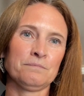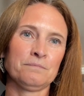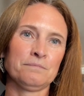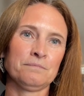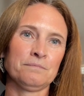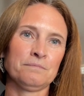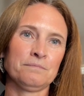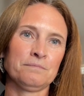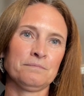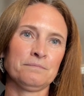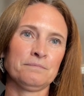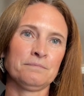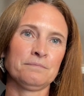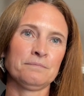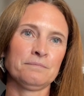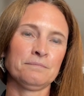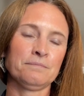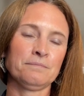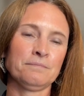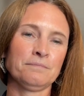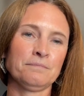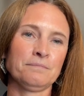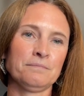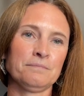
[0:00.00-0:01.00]

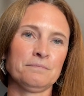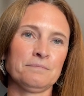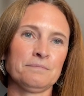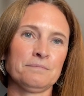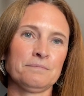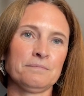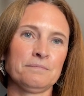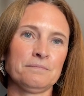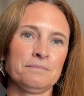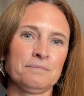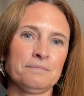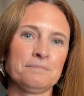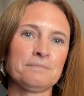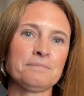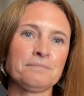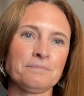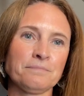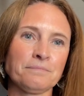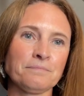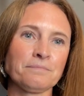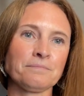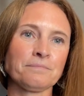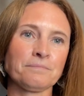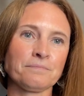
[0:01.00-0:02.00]

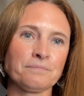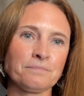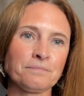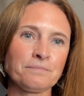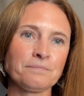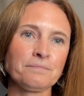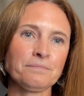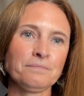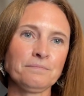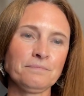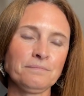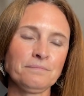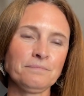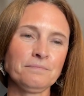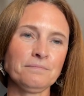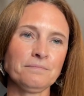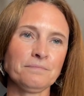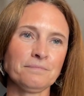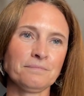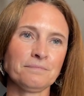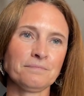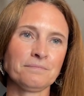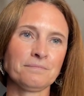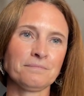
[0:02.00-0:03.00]

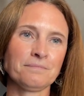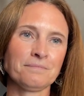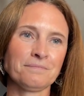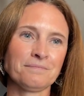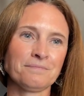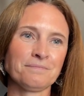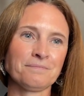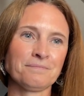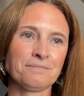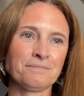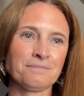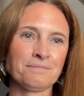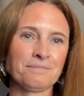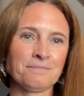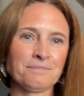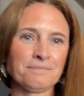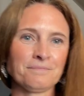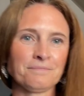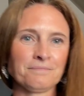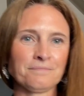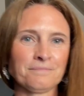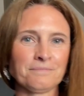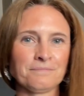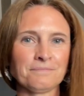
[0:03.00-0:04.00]

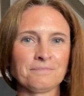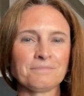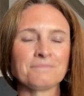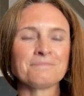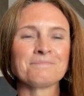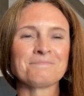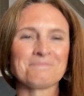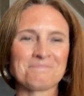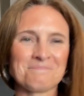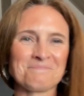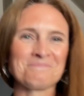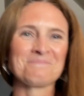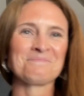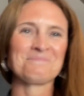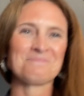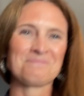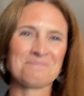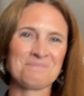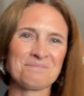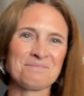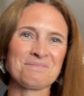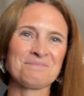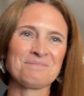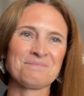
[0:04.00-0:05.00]

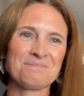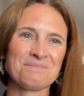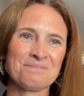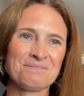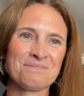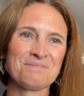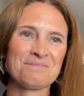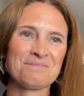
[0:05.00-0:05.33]
(silent)